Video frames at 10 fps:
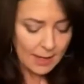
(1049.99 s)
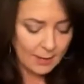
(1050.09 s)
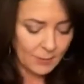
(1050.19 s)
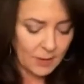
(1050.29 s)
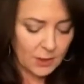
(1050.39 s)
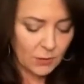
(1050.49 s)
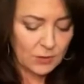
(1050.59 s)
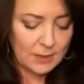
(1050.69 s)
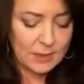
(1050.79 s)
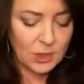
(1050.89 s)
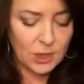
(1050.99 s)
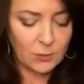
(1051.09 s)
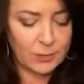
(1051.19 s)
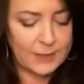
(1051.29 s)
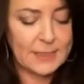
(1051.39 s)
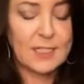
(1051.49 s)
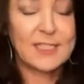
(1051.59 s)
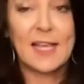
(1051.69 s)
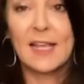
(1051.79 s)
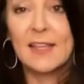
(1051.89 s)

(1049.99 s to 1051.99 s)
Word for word: I'm gonna use the Sheer Bliss because